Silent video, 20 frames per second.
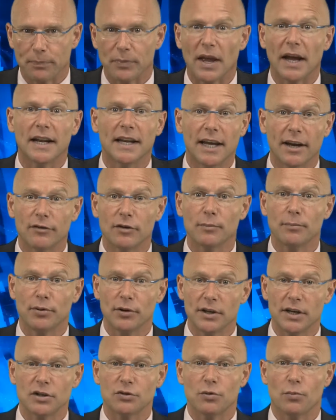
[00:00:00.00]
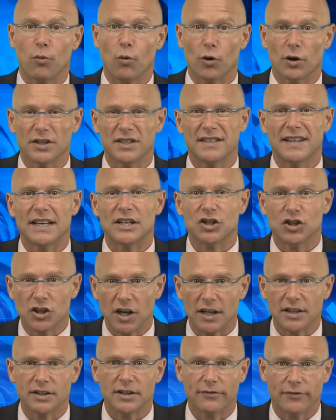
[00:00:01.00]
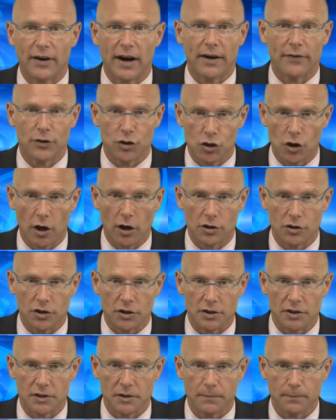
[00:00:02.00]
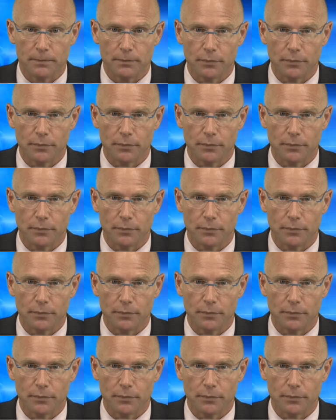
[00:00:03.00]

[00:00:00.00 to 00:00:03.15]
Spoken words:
and given police reports that justify the charges.